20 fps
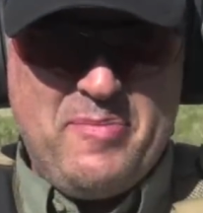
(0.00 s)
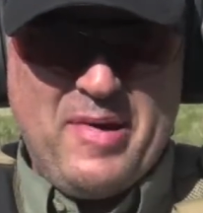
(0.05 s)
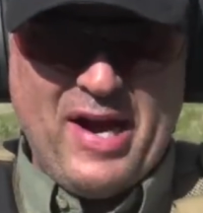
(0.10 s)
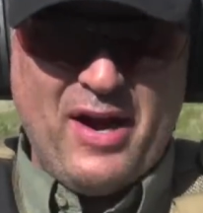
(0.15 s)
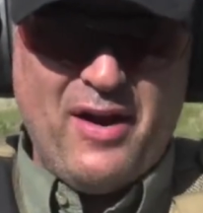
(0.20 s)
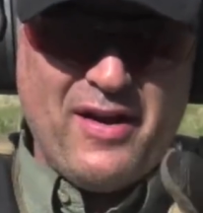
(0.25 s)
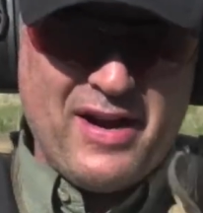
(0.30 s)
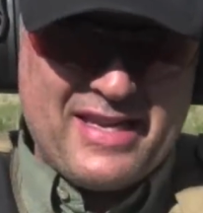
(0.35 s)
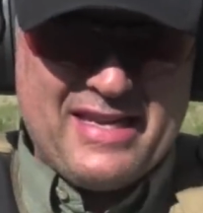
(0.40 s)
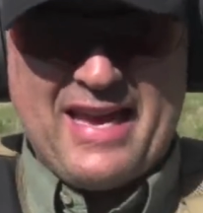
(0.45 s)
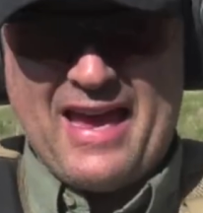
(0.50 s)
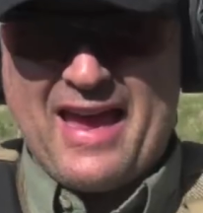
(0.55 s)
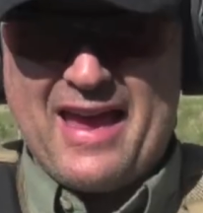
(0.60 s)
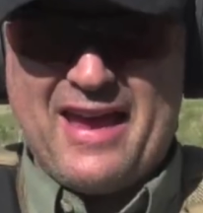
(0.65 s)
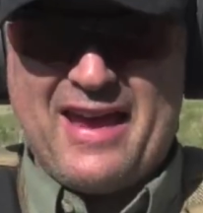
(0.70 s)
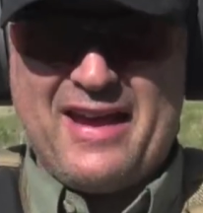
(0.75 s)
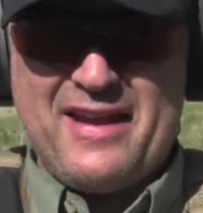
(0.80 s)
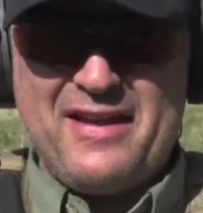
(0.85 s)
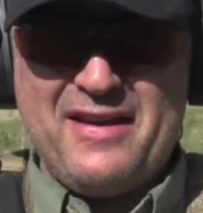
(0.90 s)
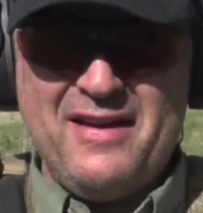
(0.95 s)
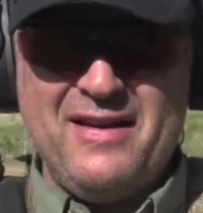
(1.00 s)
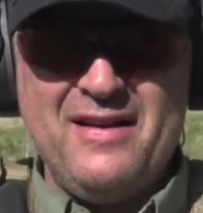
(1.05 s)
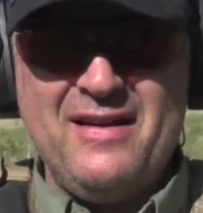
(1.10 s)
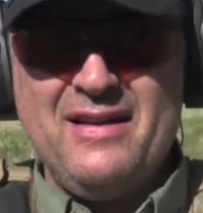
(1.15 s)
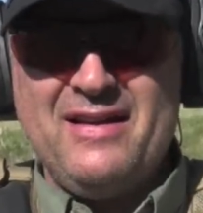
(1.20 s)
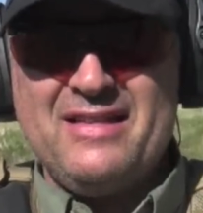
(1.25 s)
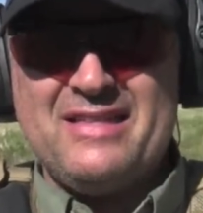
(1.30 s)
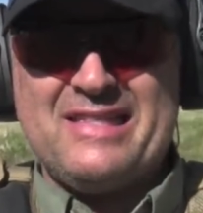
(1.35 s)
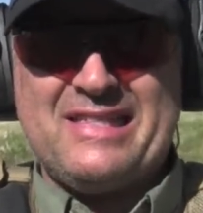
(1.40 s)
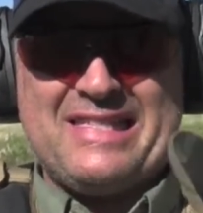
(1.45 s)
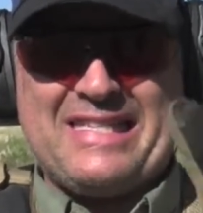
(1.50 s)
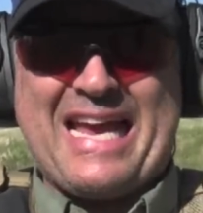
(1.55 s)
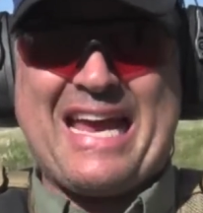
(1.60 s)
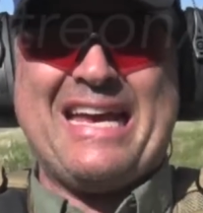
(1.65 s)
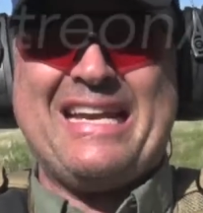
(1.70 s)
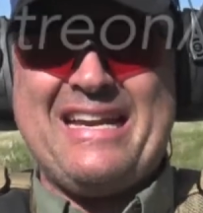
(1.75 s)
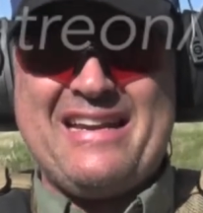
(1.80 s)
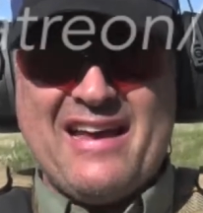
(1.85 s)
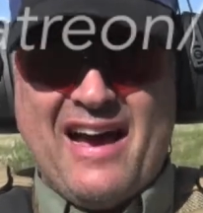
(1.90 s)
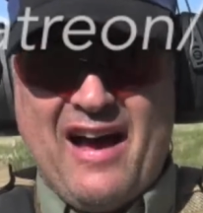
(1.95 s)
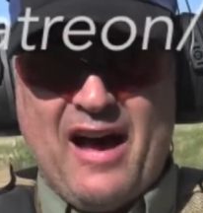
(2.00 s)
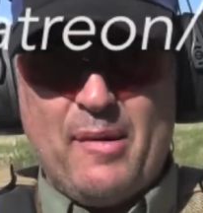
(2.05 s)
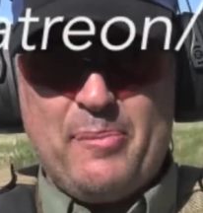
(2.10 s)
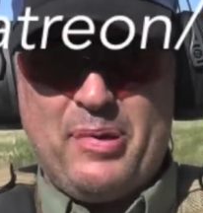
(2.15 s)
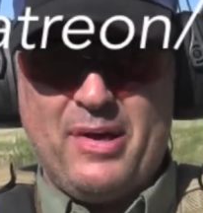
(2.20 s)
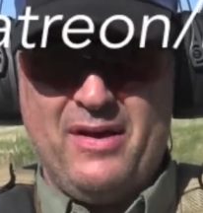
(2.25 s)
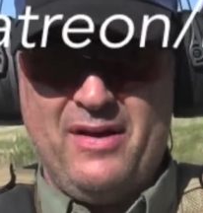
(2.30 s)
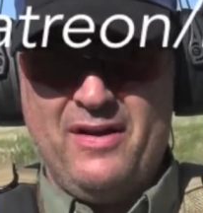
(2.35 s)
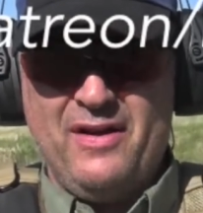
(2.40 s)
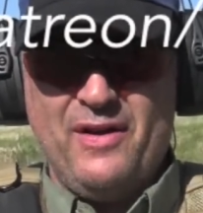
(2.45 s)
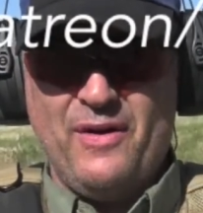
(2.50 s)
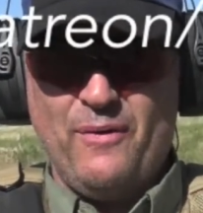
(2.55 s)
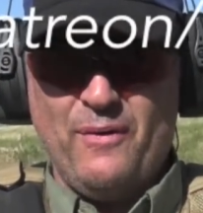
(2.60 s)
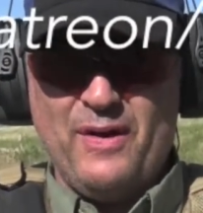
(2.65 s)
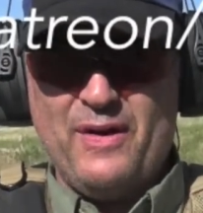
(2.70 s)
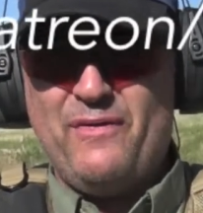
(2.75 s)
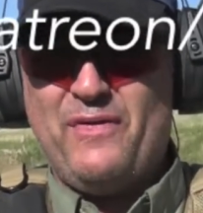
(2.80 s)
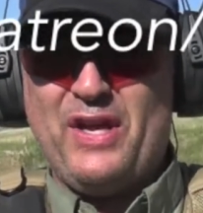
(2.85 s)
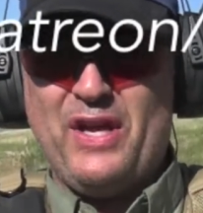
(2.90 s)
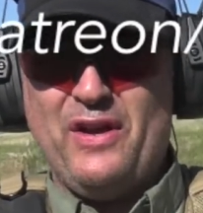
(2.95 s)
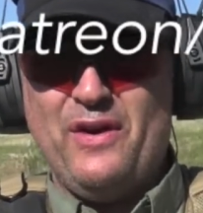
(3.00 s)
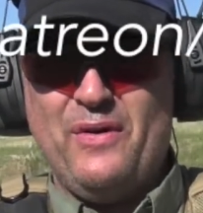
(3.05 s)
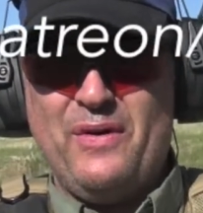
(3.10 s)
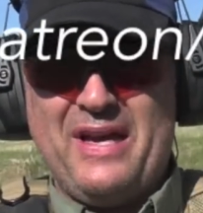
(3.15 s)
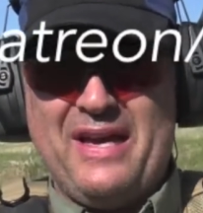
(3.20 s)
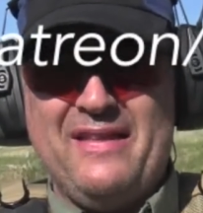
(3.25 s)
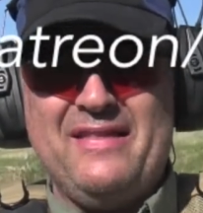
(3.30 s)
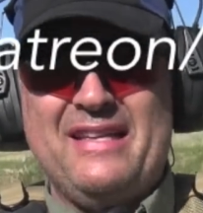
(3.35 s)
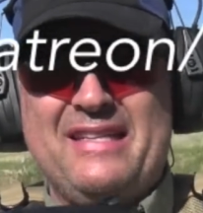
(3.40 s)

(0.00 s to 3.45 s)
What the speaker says: barricade standing up review in